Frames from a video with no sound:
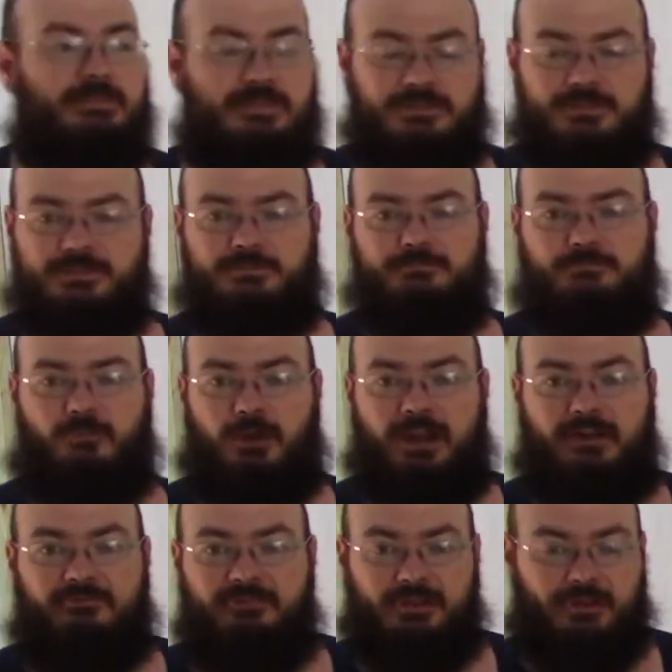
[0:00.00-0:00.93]
is what
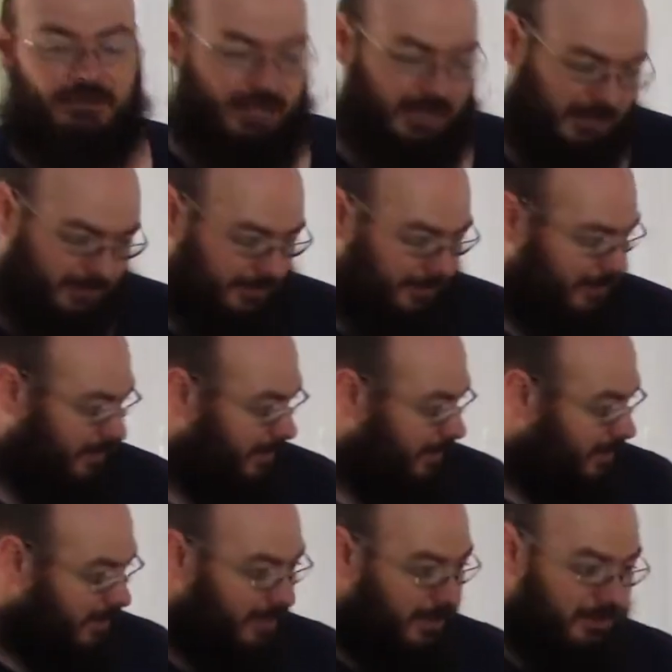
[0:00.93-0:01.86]
I figured out.
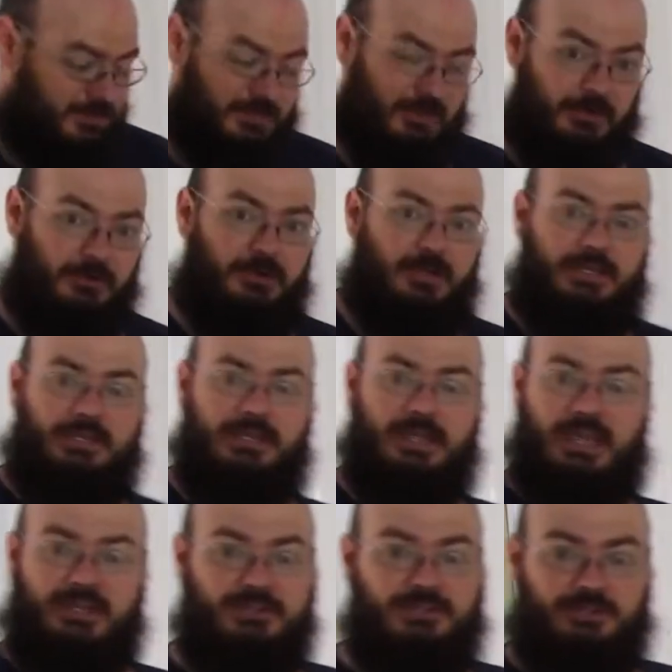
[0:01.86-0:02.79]
So you
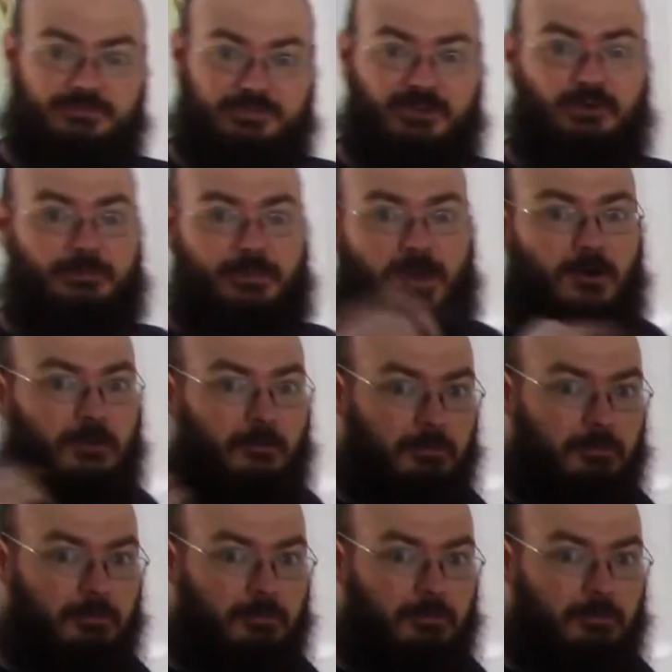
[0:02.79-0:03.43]
can't just film the whole